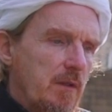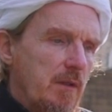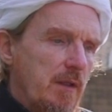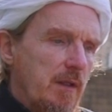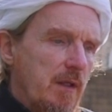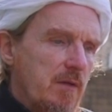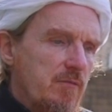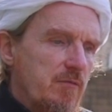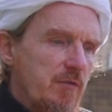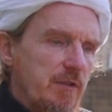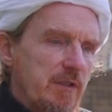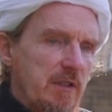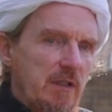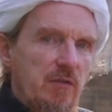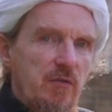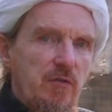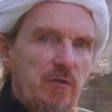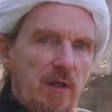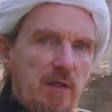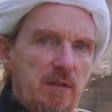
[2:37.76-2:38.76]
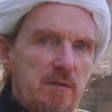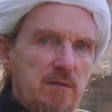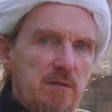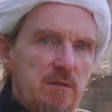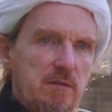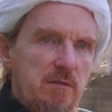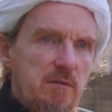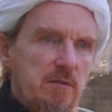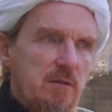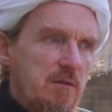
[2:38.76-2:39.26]
They get very
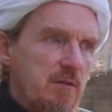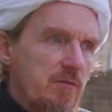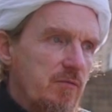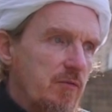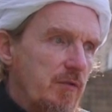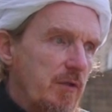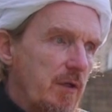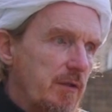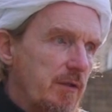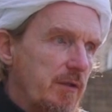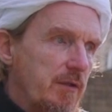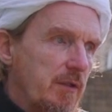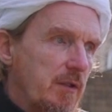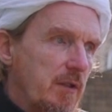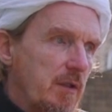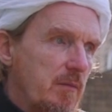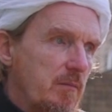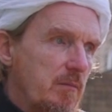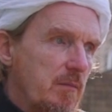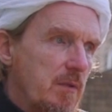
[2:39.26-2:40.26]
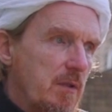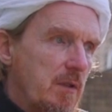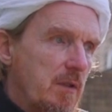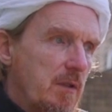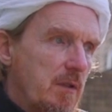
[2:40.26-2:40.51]
excited at iftar time.